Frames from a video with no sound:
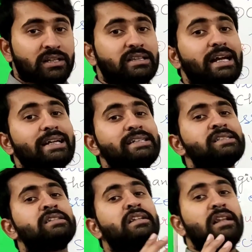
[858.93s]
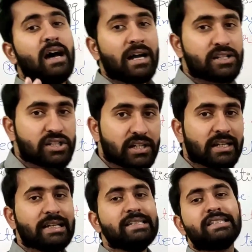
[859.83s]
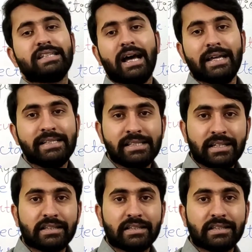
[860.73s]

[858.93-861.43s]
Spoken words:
that is larger in size